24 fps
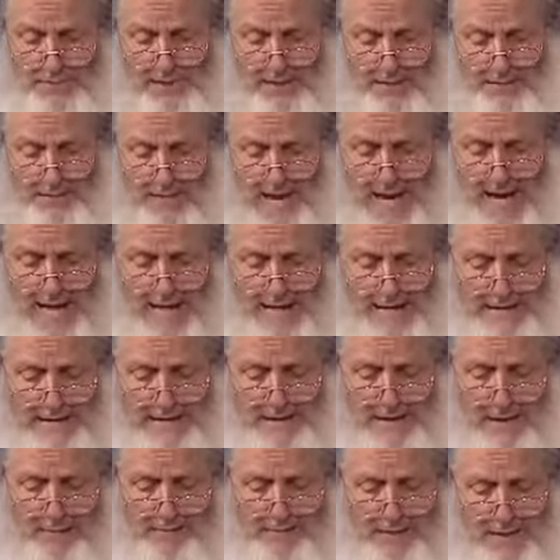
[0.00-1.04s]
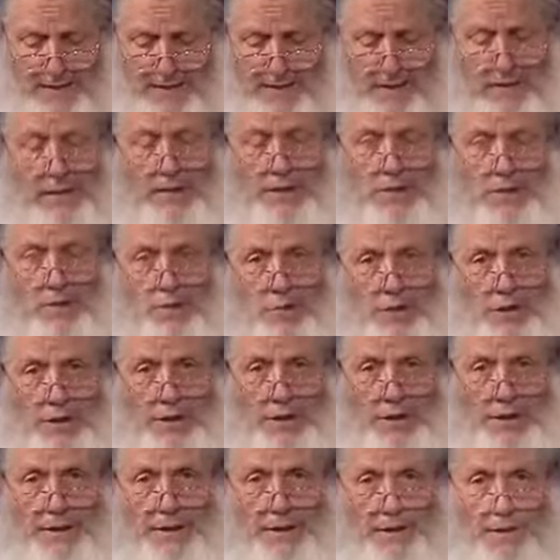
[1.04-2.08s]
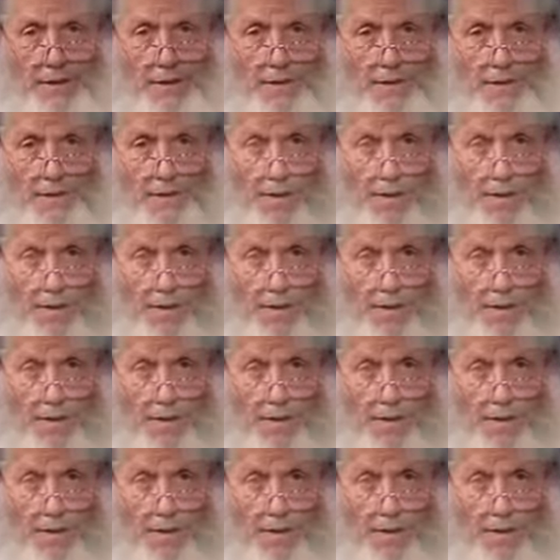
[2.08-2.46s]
demand something that's really